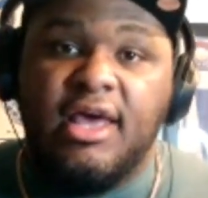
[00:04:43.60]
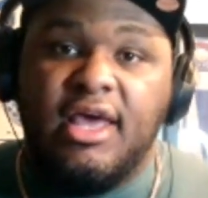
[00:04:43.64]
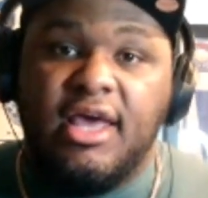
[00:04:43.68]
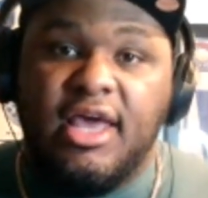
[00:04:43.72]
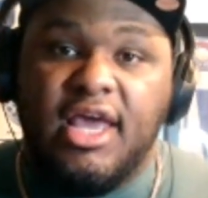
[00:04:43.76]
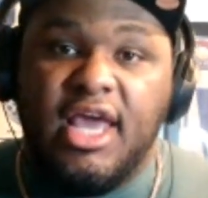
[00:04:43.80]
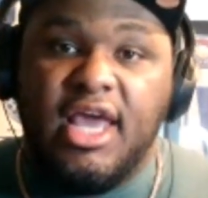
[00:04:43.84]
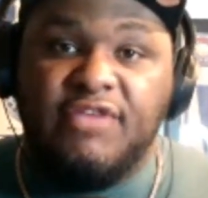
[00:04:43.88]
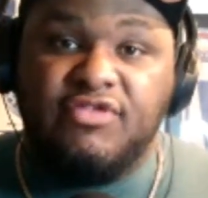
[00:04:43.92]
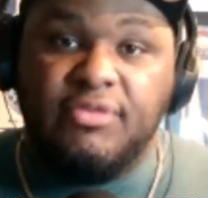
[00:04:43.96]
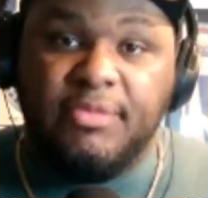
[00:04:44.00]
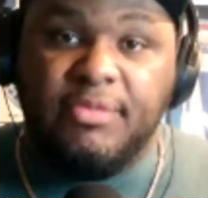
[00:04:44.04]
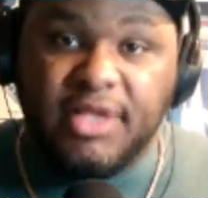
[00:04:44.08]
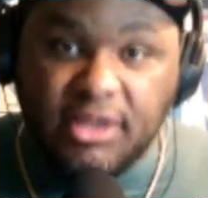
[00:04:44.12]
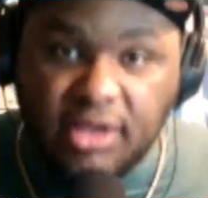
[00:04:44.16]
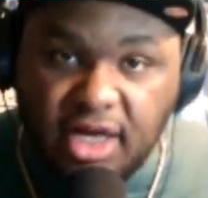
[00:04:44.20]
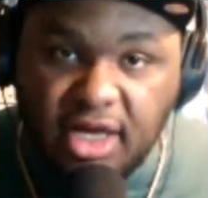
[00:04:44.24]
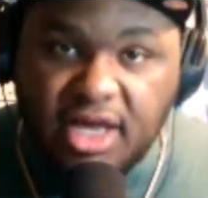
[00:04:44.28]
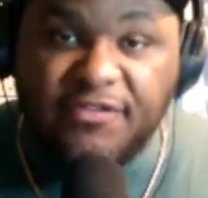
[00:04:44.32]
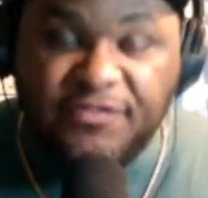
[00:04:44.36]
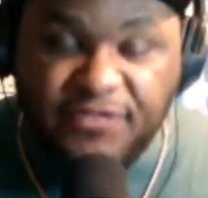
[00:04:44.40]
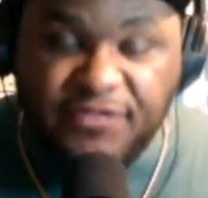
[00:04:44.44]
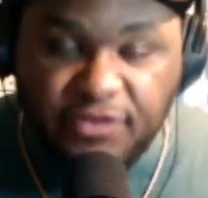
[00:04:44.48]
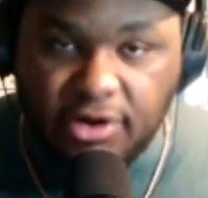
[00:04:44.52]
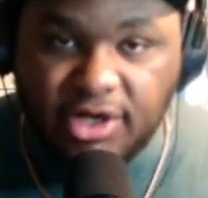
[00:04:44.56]
If you've been looking
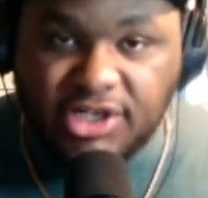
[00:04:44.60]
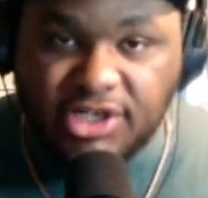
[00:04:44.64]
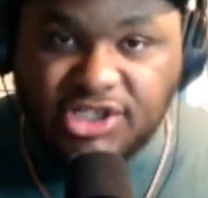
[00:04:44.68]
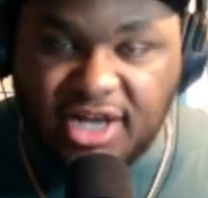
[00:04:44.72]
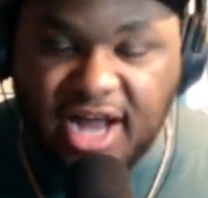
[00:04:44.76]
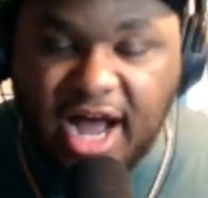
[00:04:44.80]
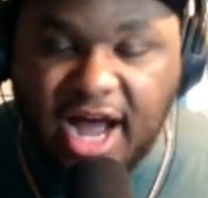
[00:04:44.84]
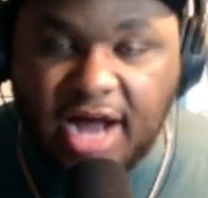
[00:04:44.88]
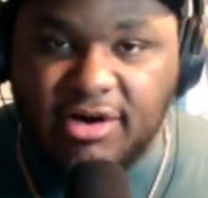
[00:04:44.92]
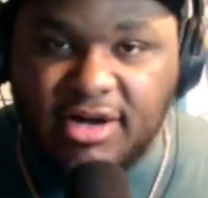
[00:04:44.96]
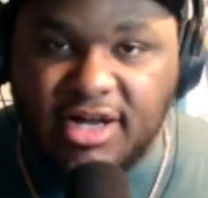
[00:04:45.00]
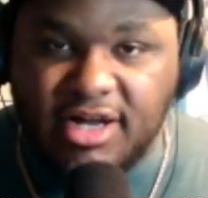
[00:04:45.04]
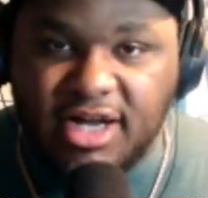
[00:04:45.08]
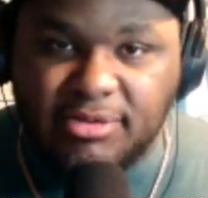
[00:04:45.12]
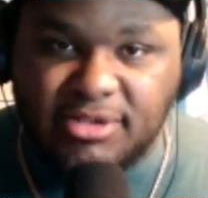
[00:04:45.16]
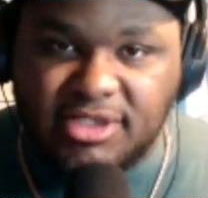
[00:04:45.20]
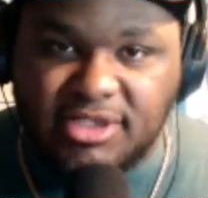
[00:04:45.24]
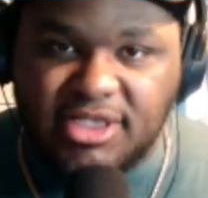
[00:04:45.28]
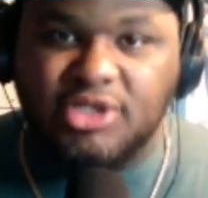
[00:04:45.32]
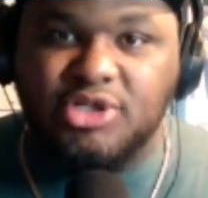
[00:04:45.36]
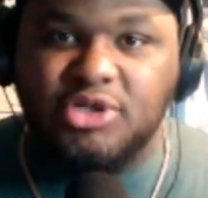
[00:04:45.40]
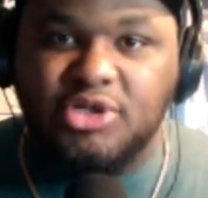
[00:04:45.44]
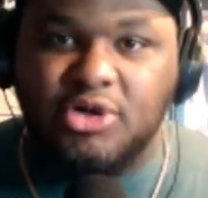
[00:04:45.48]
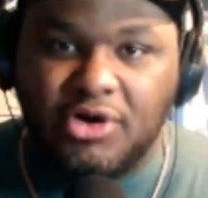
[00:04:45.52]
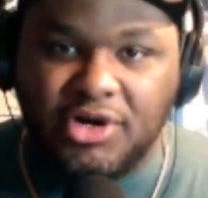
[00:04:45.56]
for Chicago Cubs
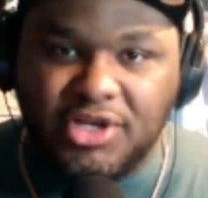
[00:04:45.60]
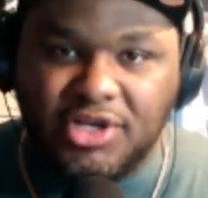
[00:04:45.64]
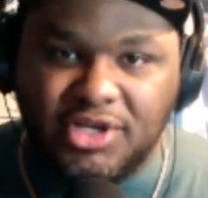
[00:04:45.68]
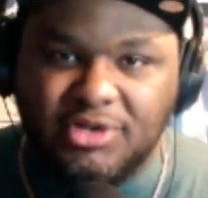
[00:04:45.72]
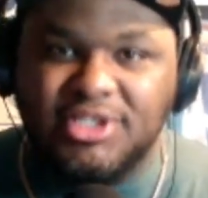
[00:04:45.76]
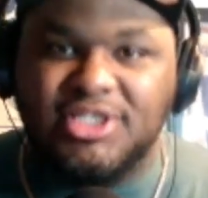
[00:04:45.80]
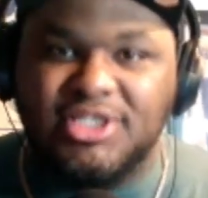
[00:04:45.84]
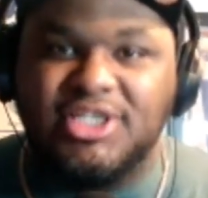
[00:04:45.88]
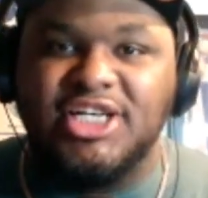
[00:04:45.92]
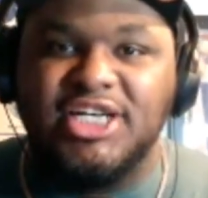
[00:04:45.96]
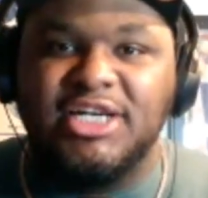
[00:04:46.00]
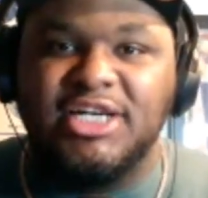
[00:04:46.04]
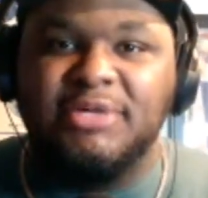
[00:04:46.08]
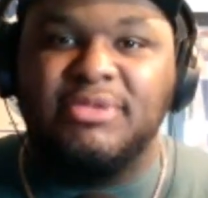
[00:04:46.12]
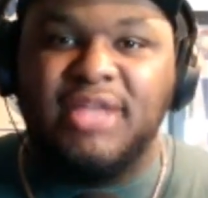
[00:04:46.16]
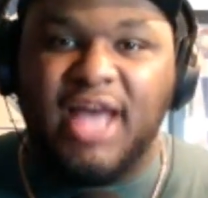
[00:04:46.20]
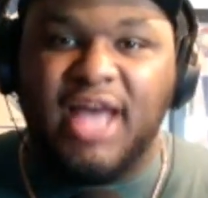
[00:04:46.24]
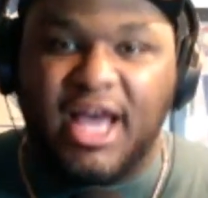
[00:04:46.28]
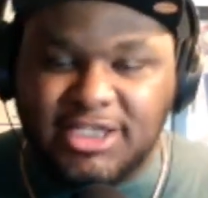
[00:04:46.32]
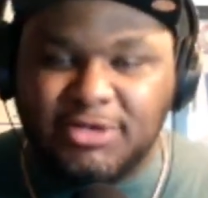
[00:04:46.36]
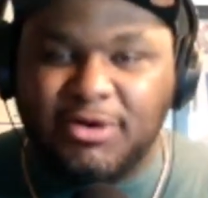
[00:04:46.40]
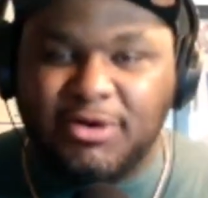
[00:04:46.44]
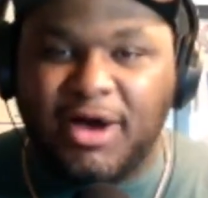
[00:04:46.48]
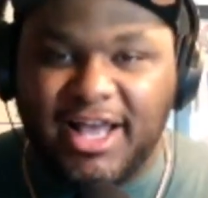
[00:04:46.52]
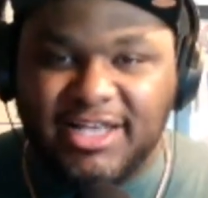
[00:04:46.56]
Central on YouTube, that's
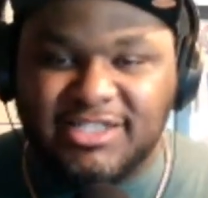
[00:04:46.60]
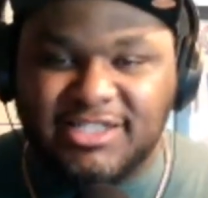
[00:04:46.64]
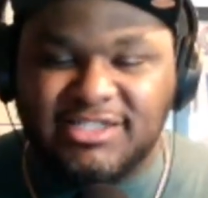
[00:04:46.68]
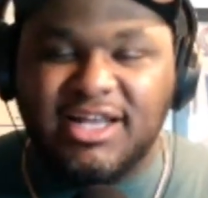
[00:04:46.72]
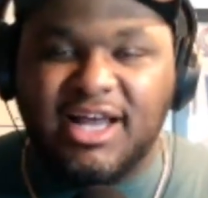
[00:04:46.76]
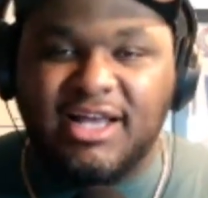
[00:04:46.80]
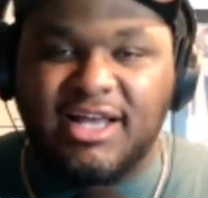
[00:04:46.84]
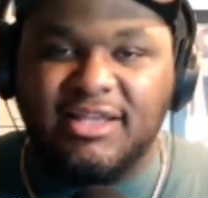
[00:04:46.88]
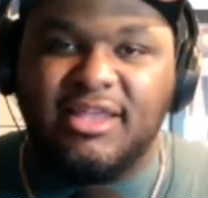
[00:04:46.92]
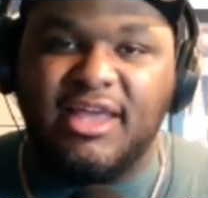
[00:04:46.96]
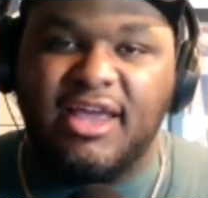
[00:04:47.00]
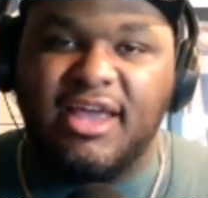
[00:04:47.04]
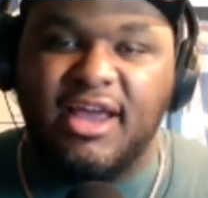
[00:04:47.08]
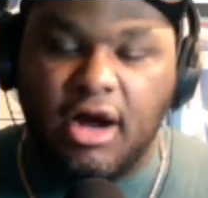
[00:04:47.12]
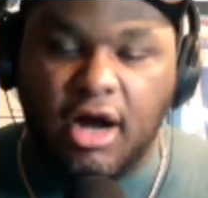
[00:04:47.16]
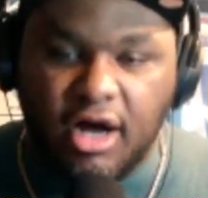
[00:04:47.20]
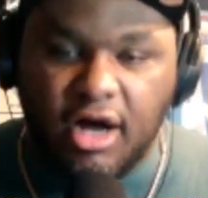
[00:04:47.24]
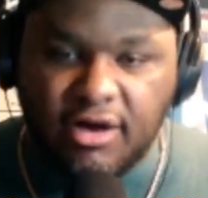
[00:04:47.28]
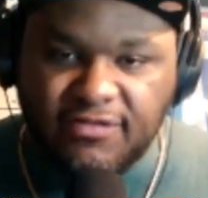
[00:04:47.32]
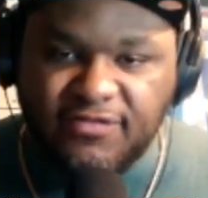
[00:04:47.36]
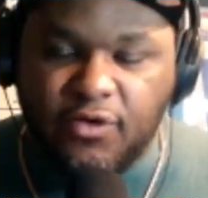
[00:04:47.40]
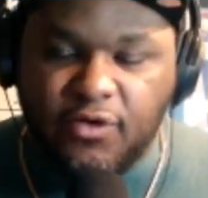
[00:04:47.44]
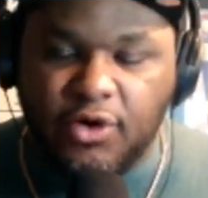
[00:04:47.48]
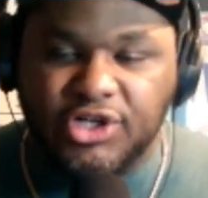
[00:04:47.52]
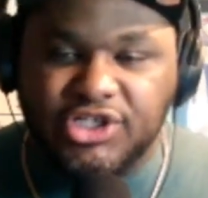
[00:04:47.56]
why it's not there,
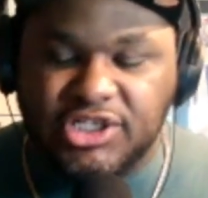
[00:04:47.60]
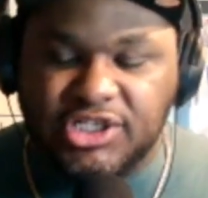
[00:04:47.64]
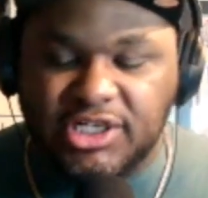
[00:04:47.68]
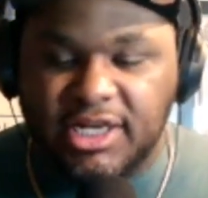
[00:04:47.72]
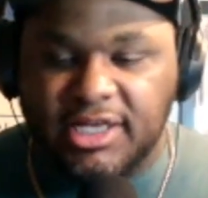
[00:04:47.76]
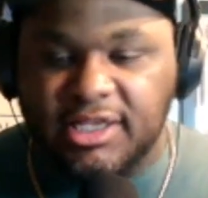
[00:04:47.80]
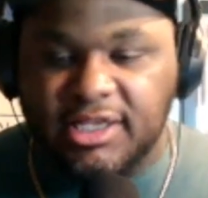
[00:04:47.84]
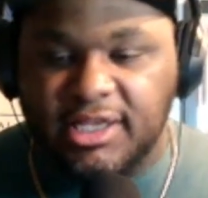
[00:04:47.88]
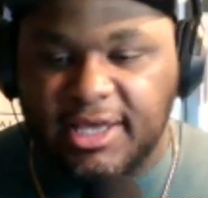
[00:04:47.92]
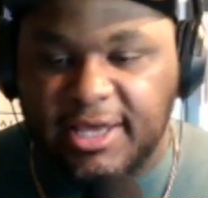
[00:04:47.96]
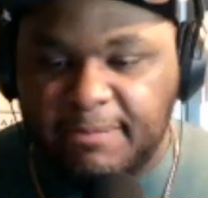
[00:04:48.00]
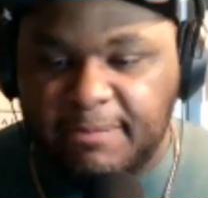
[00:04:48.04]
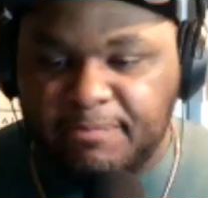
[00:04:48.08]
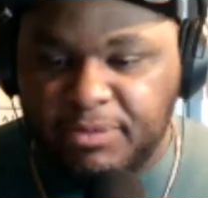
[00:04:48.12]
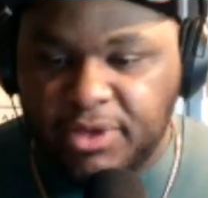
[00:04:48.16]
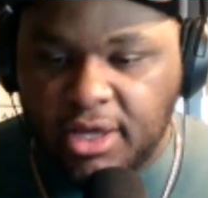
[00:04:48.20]
unfortunately.